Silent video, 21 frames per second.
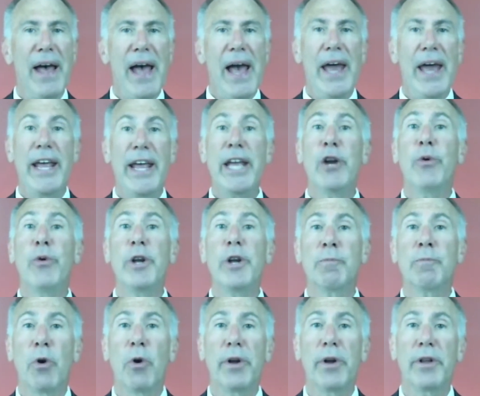and
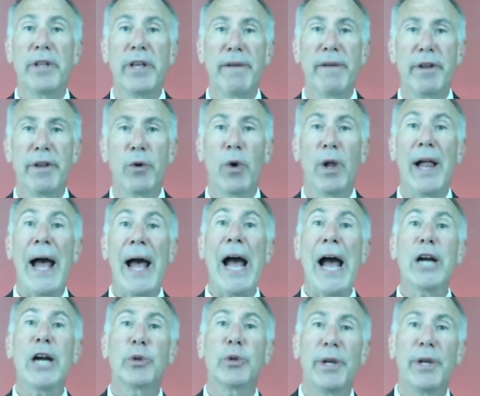increase productivity while
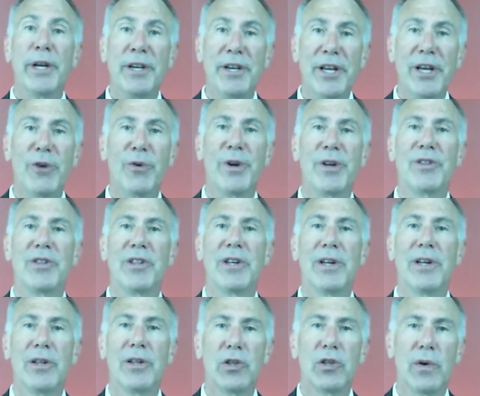actually
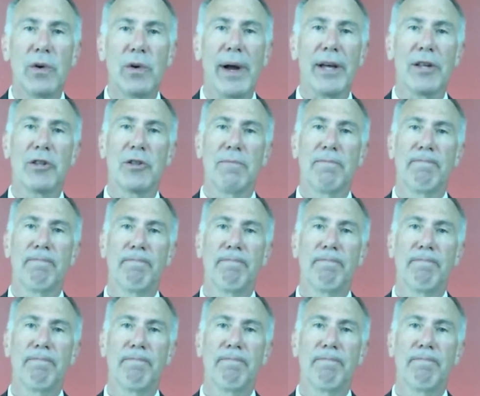decreasing stress.